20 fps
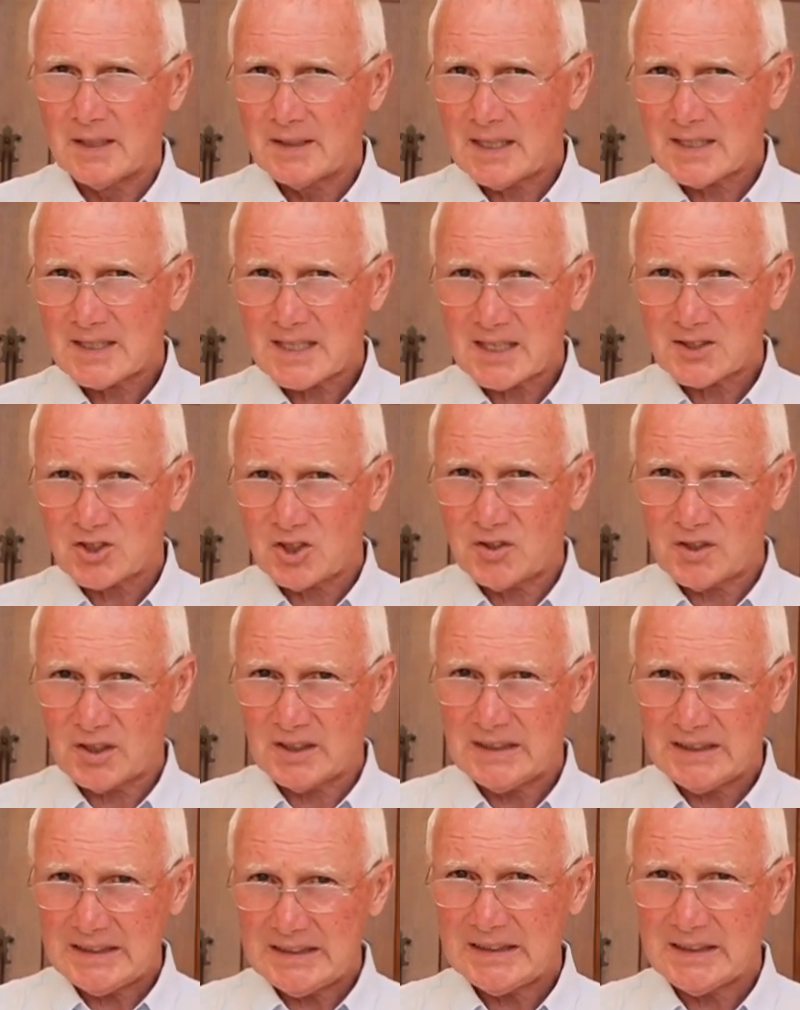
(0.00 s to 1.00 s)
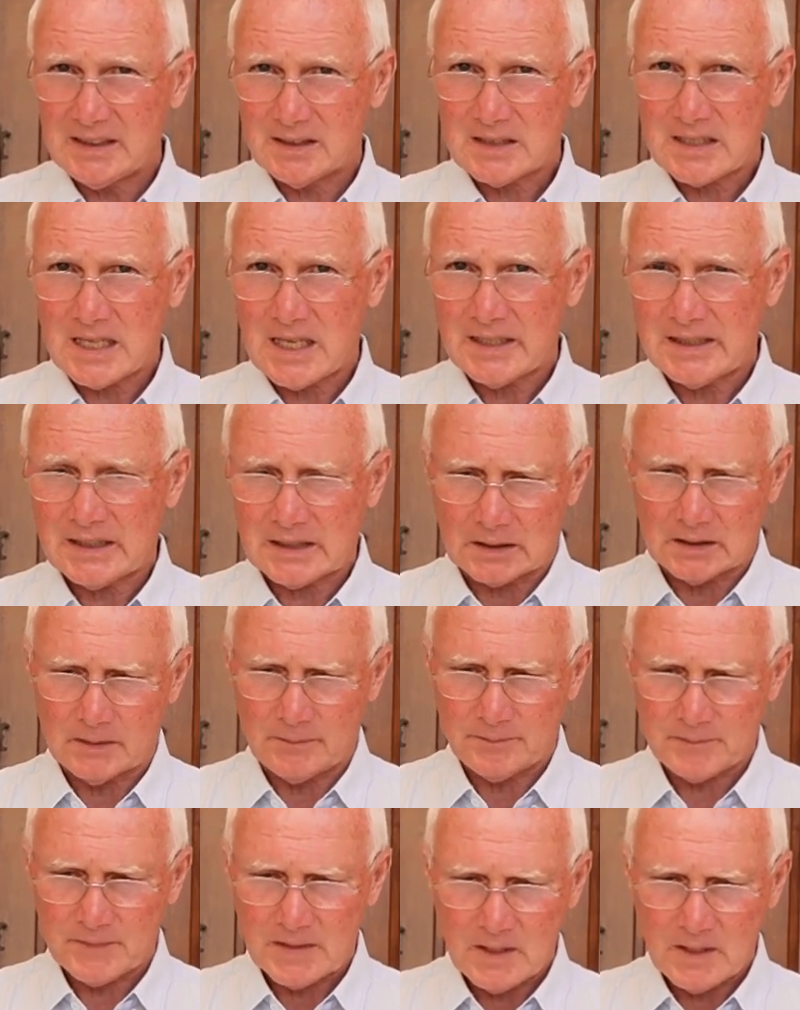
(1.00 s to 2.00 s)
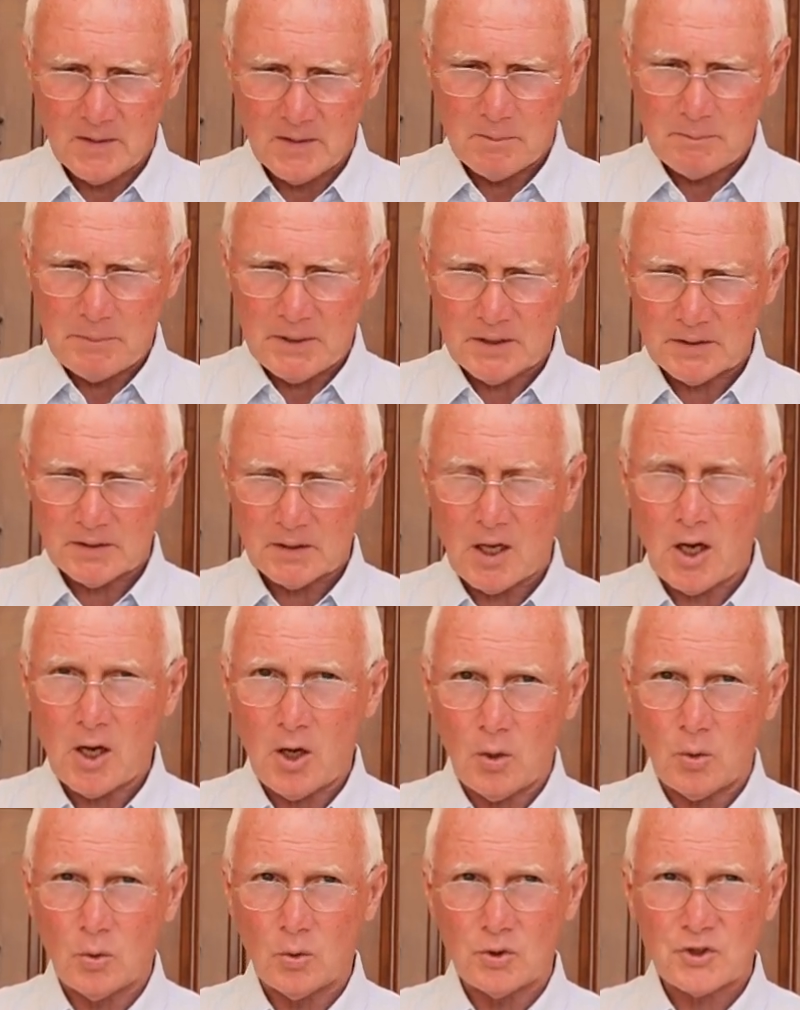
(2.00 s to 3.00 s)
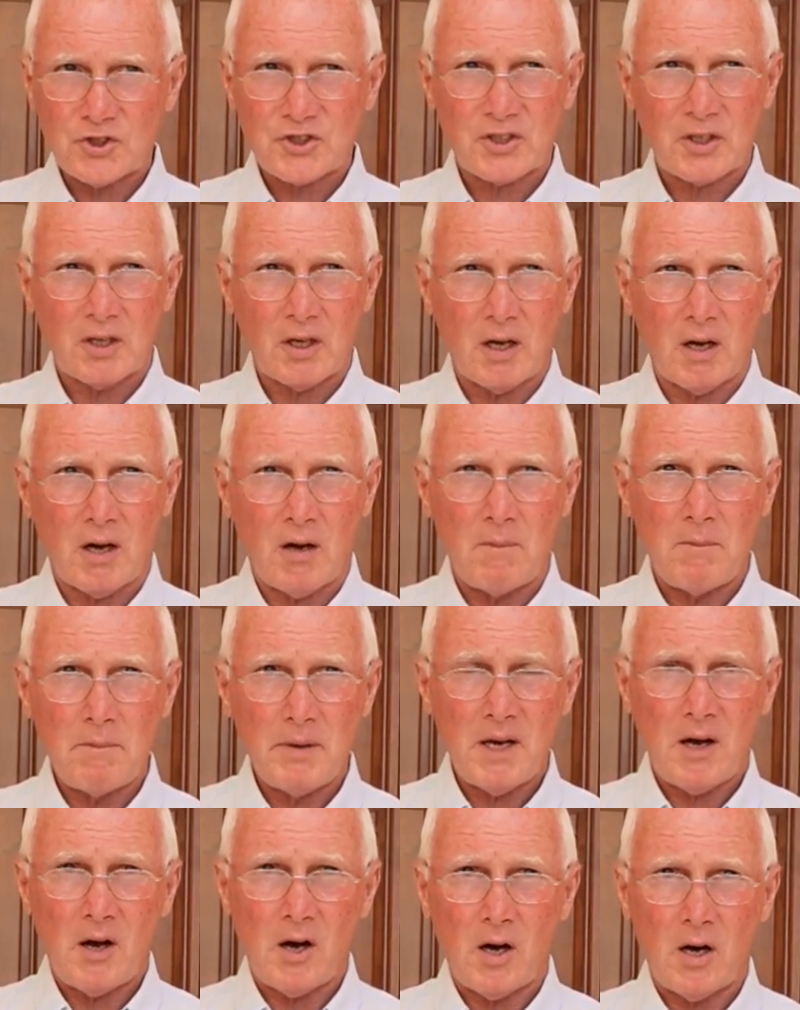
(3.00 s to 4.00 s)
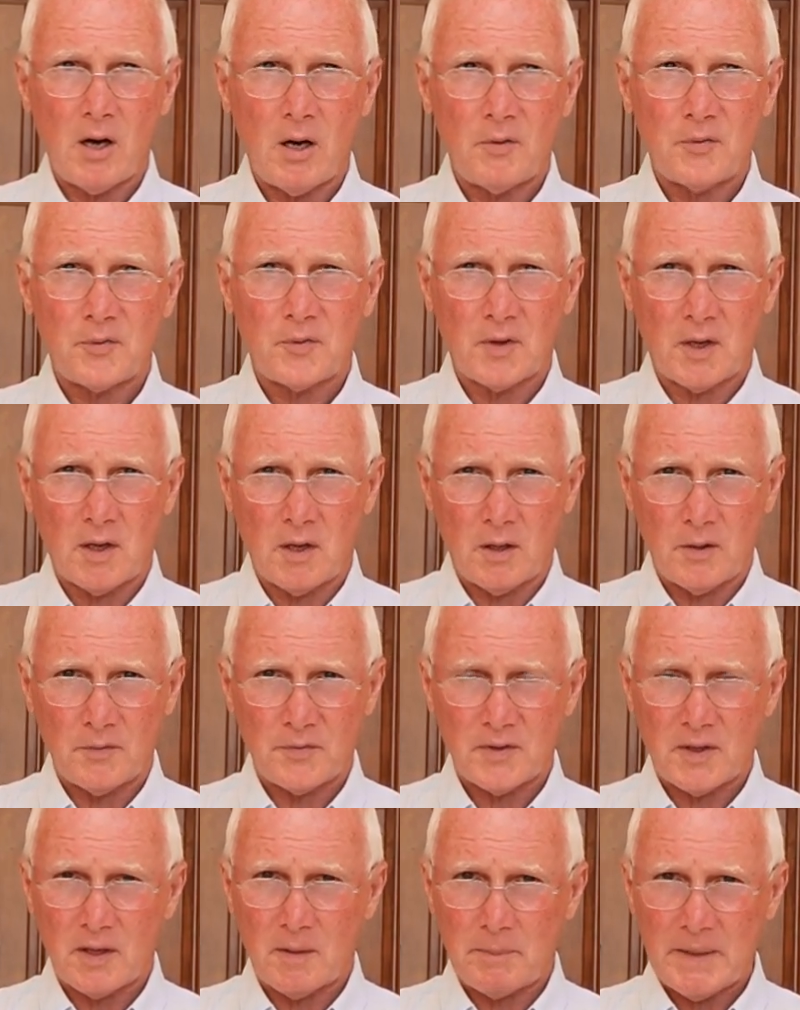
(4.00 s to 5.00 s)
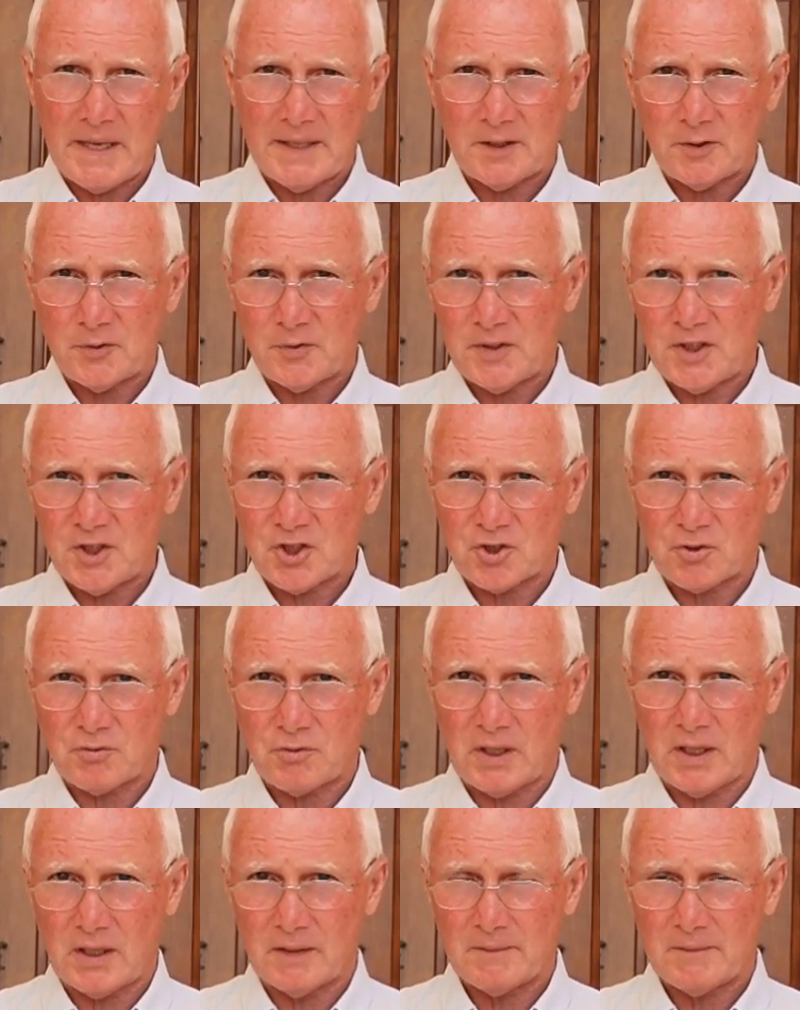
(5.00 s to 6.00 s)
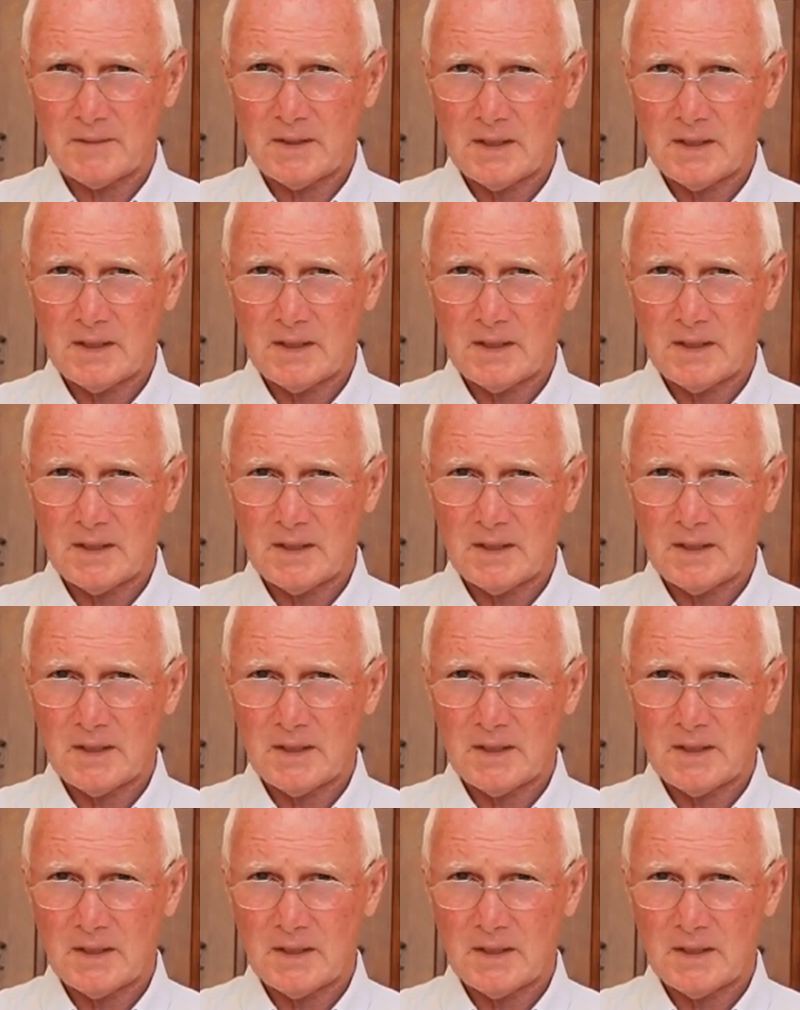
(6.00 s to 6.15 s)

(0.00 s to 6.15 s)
That's actually the legal title, but holds on behalf of a beneficiary.